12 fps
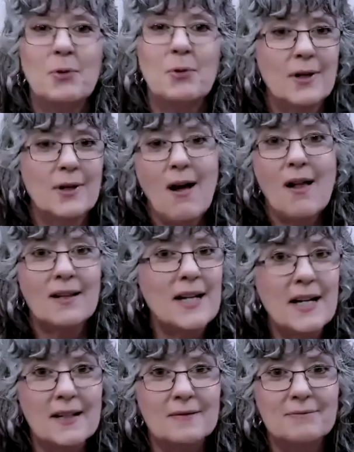to put it all
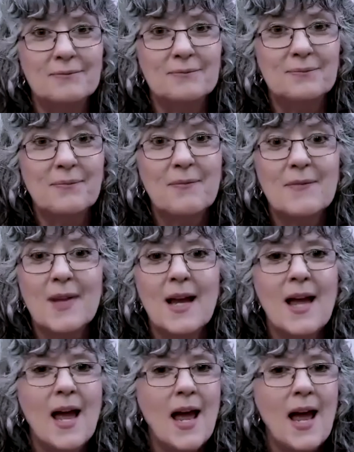in.
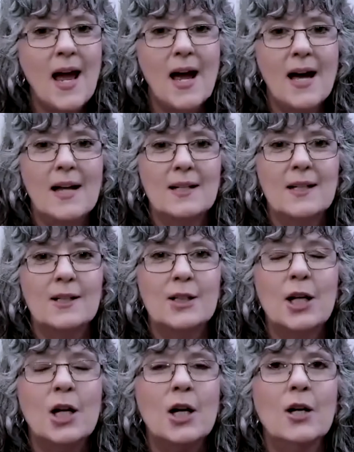And,
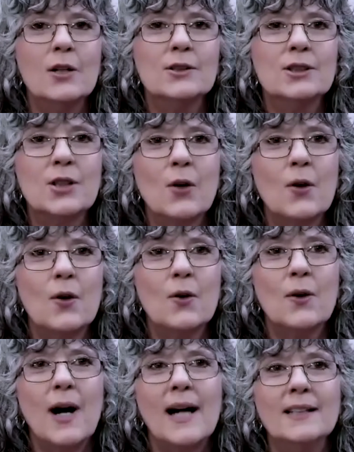
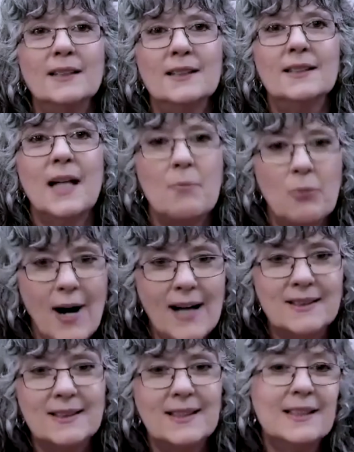so I just say
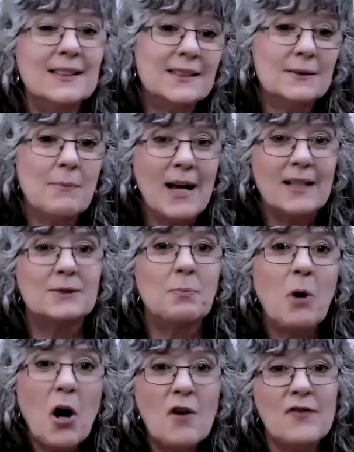practice makes
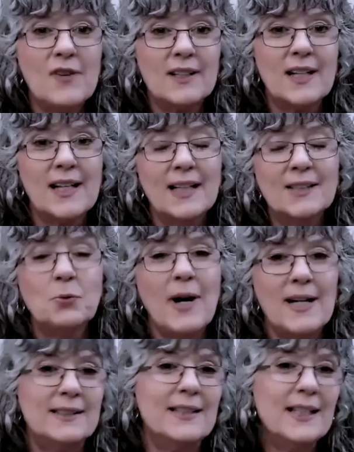perfect. And that's why
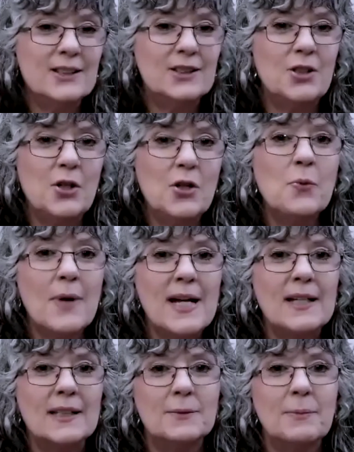it takes 2
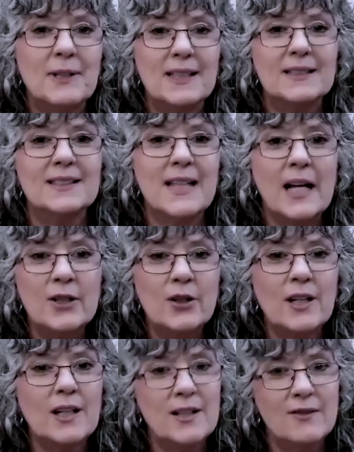weeks, because then you're
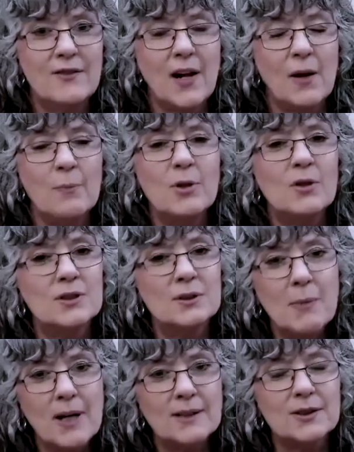going to develop those
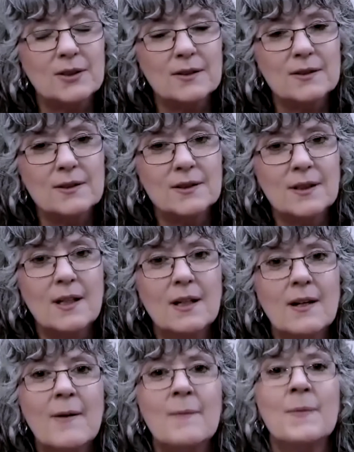muscles
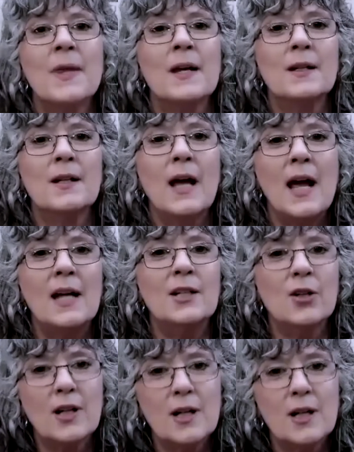and
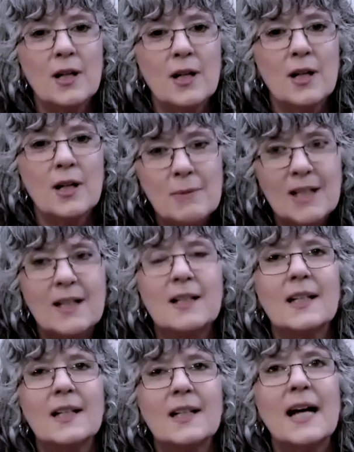you're going to be
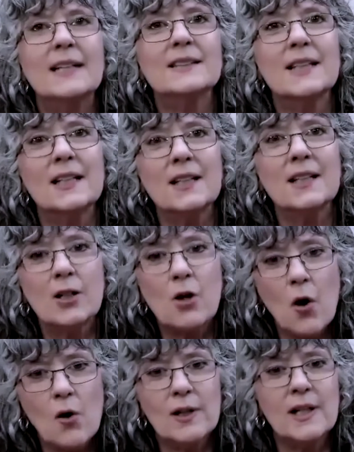cleansing the
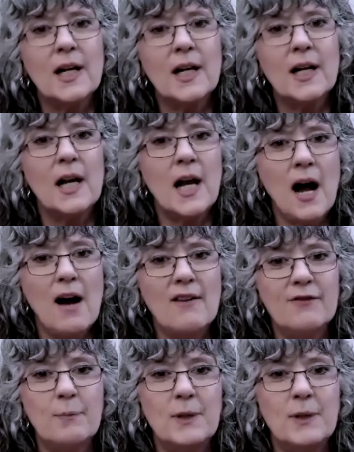colon
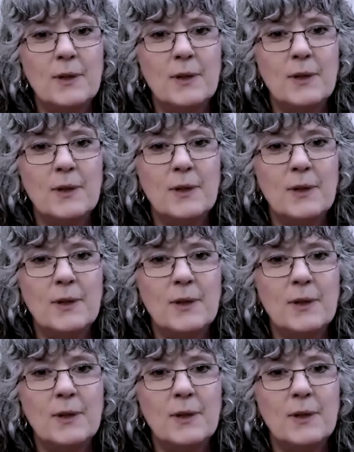enough, because